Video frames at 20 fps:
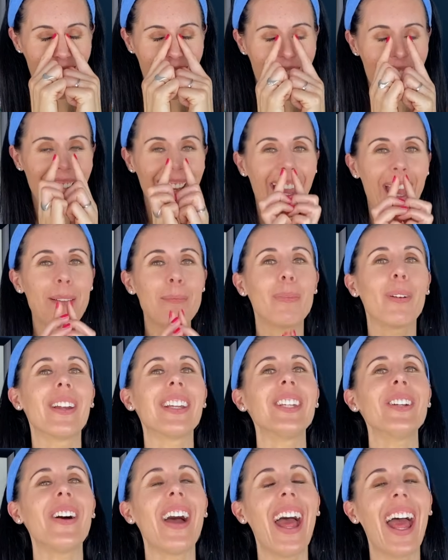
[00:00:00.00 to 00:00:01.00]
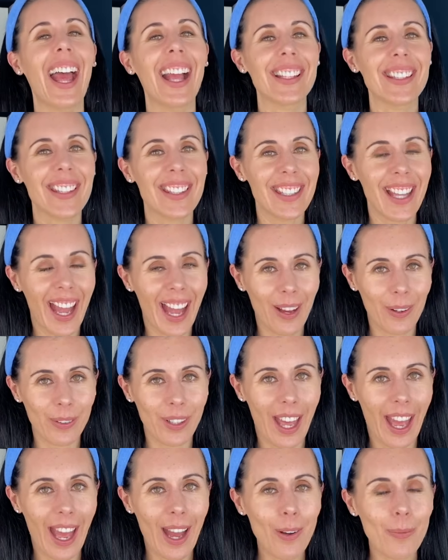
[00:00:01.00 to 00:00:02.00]
Okay, bring your hands
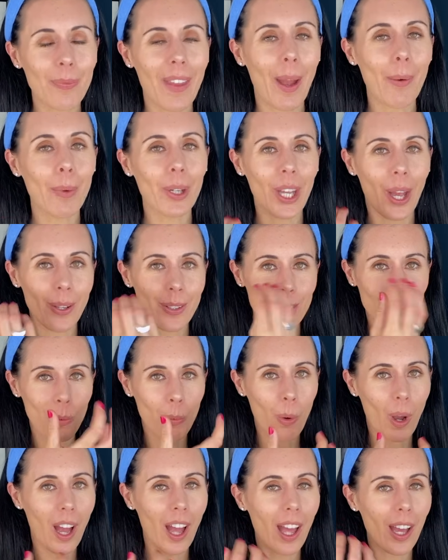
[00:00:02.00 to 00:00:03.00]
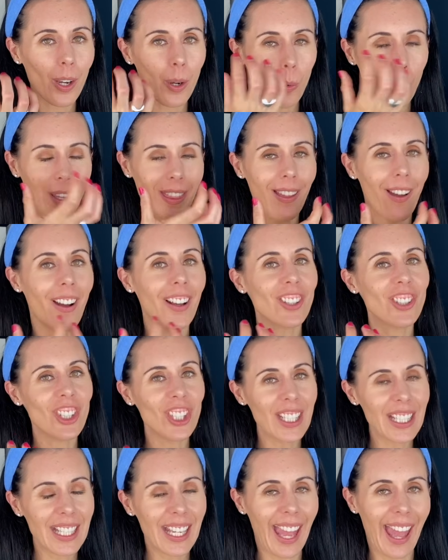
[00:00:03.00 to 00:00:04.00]
down now and we're going to work with our
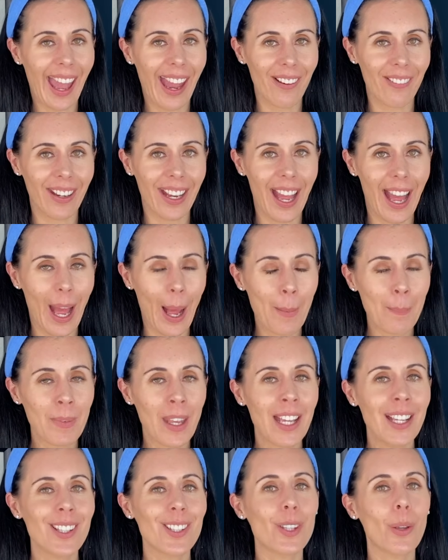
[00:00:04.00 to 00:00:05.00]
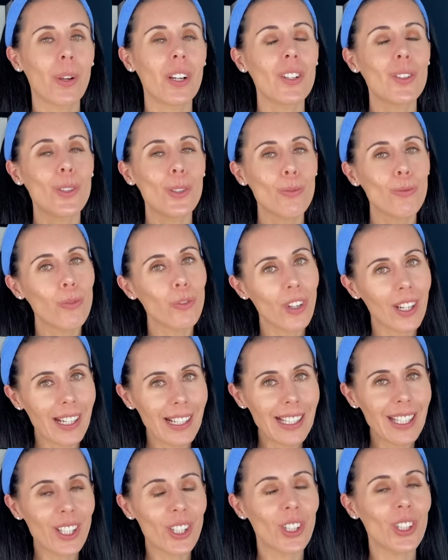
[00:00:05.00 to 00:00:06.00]
cheek area. So we're gonna do
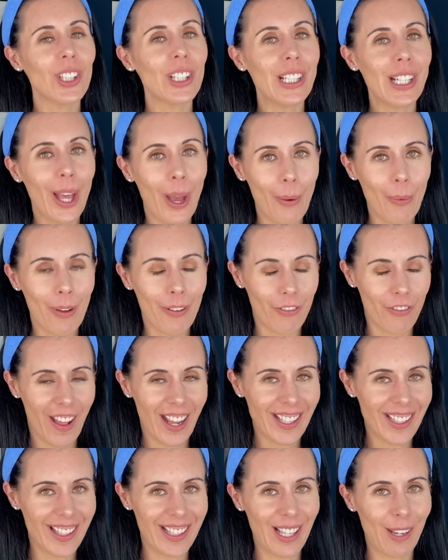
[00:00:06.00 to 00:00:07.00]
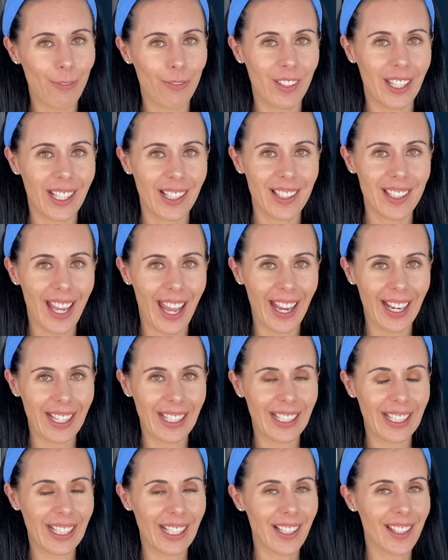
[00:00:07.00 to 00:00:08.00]
really good lower face lifting
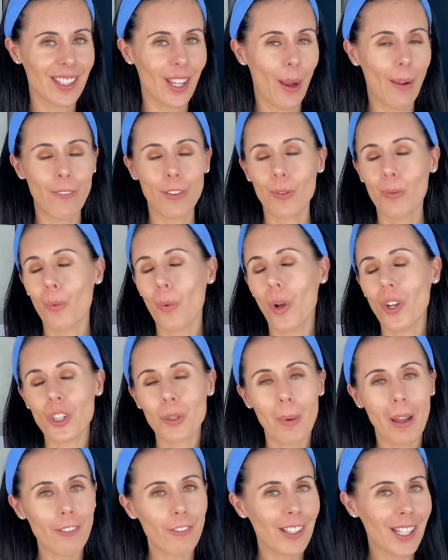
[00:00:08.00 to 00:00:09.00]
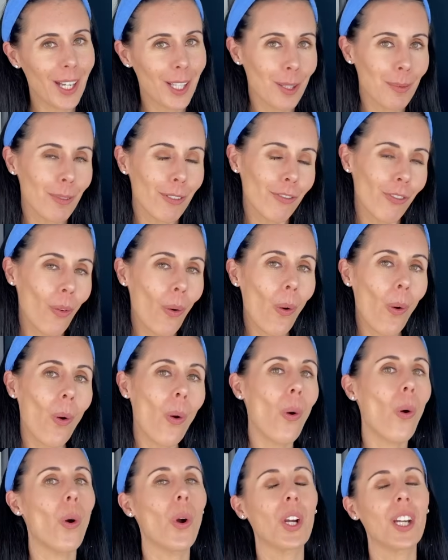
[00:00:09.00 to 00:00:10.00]
technique. So if you've watched my videos
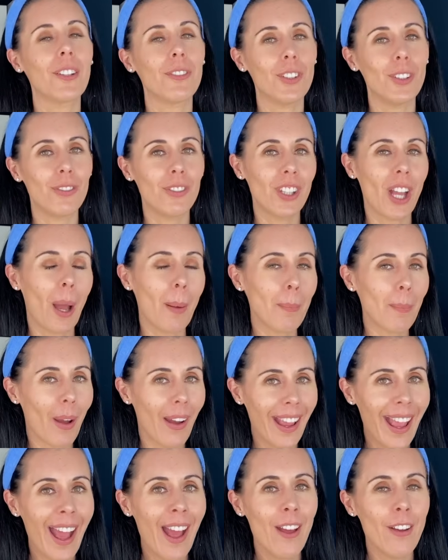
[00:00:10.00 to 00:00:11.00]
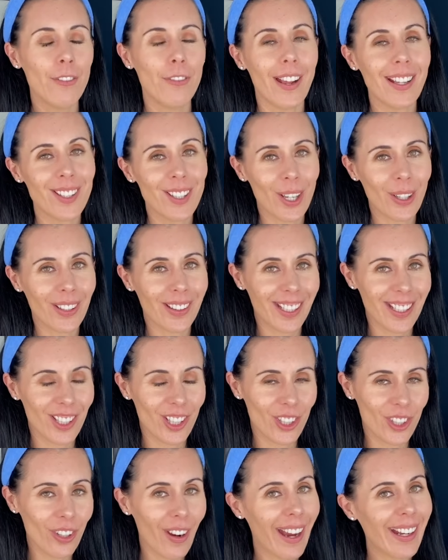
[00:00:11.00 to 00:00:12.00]
before or if you've done my face yoga
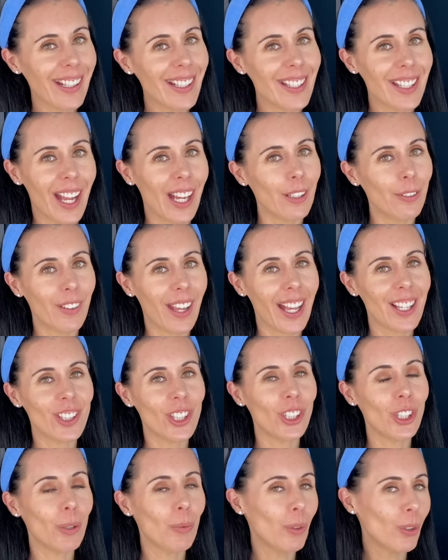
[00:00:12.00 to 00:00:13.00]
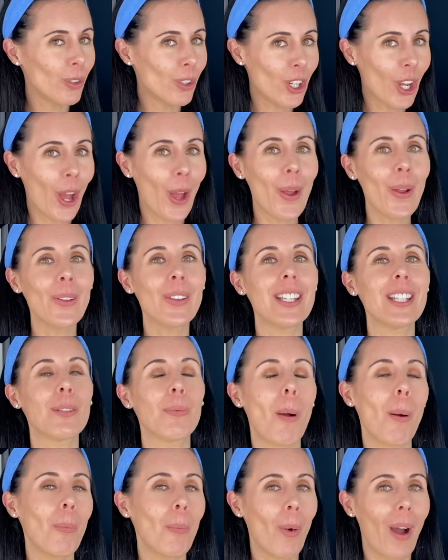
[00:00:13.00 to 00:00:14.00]
teacher training certification, you will know
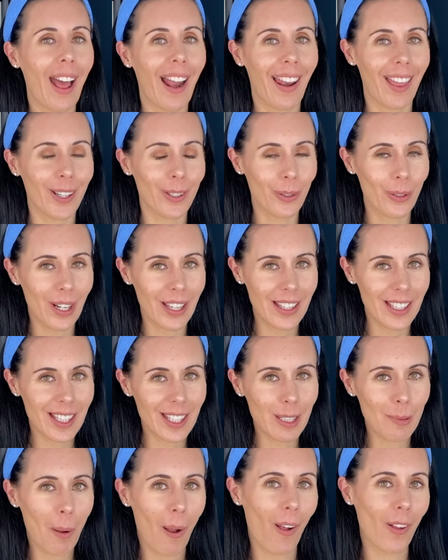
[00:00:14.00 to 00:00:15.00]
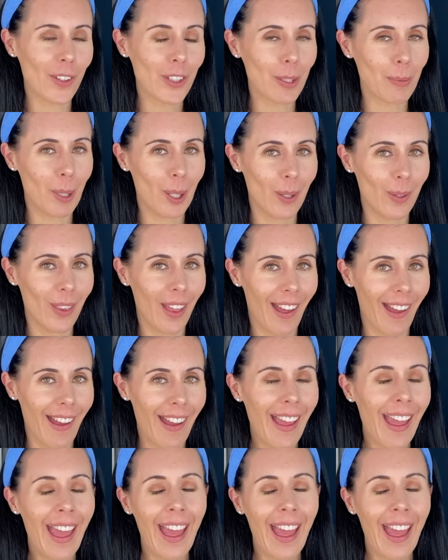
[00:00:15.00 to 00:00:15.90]
this one well. I call it the smile smoother.